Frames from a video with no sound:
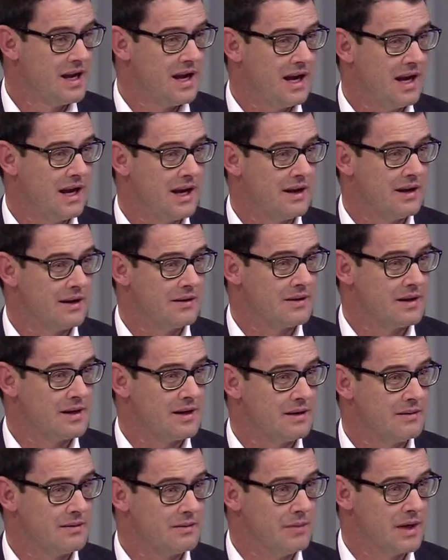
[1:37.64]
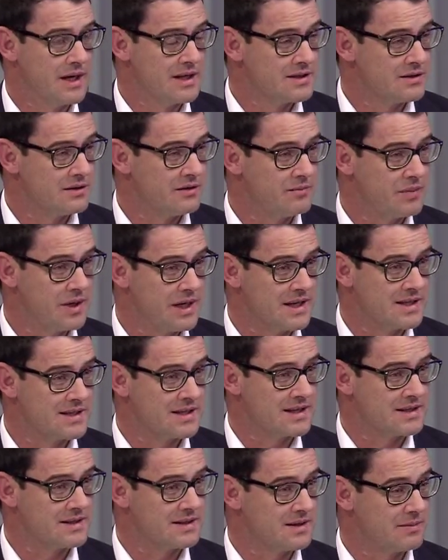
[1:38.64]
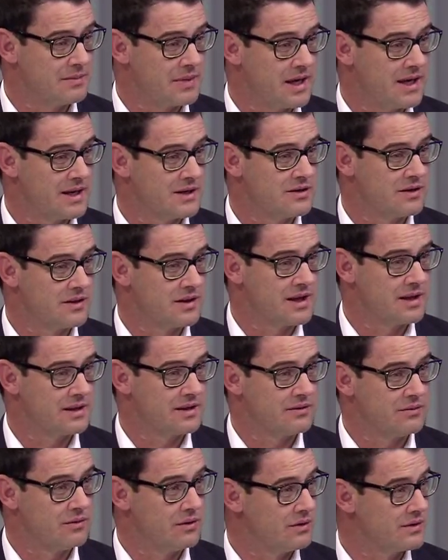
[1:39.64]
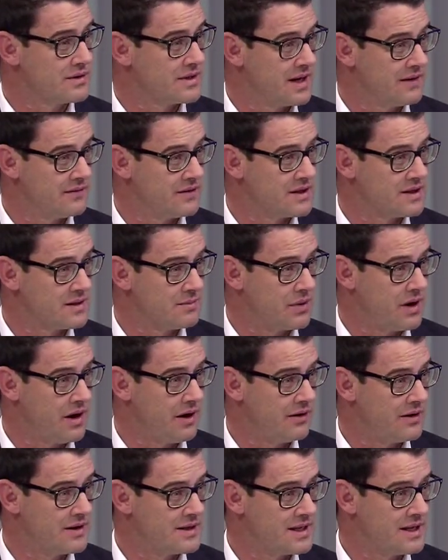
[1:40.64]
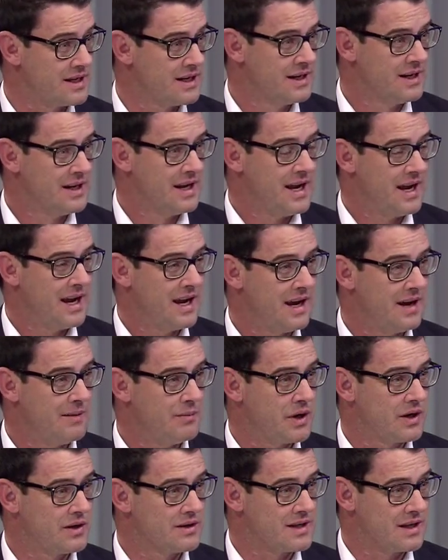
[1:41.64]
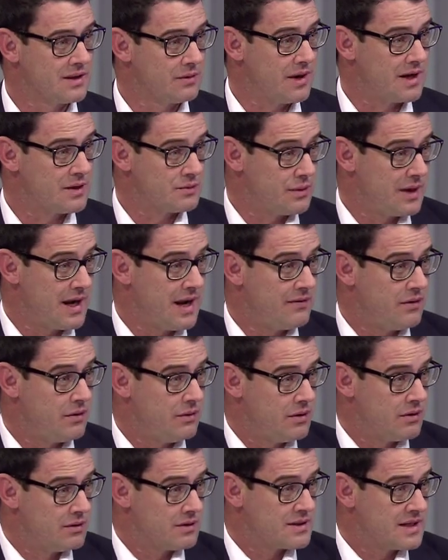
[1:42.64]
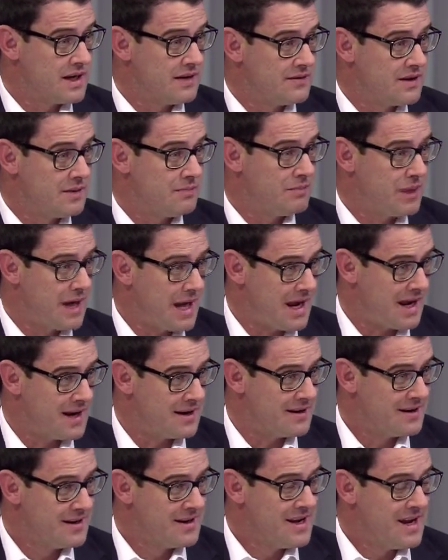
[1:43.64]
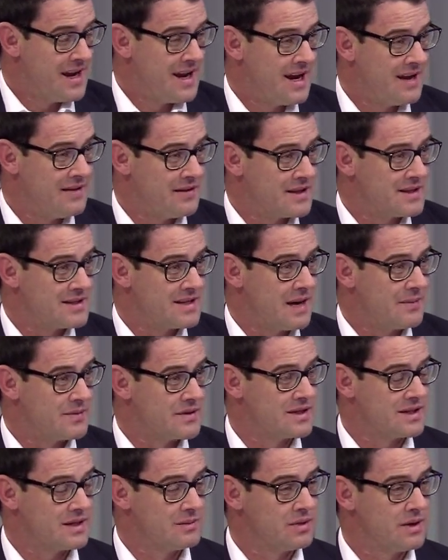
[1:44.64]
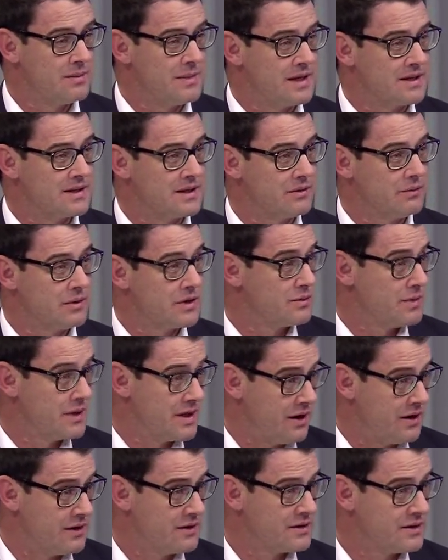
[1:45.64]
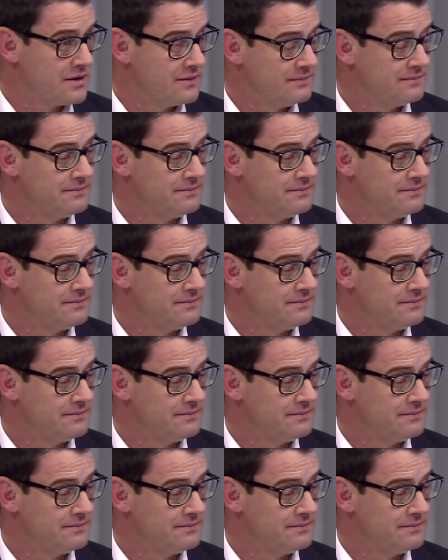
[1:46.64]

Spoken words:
The Minister of Police doesn't appear to think that rural safety is a priority, because otherwise we'd have a rural safety plan that SAPS is implementing, which we don't.